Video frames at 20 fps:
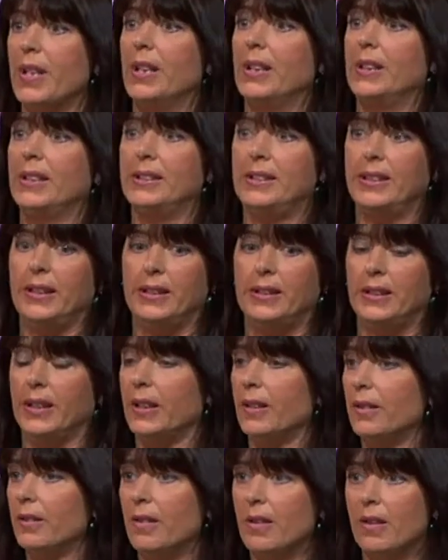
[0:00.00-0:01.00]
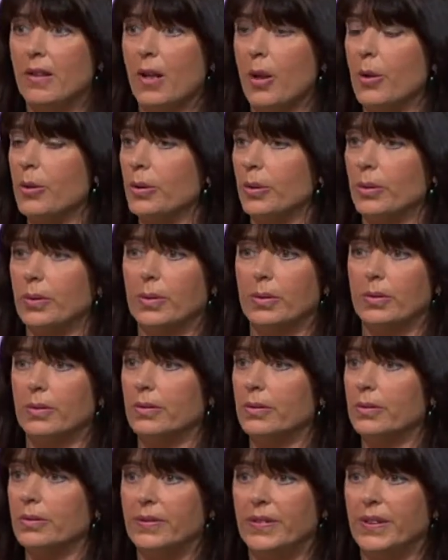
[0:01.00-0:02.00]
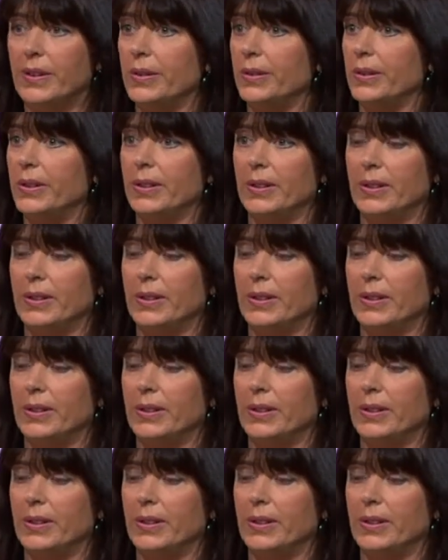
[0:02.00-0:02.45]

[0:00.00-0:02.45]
mm, mm. is eating local food.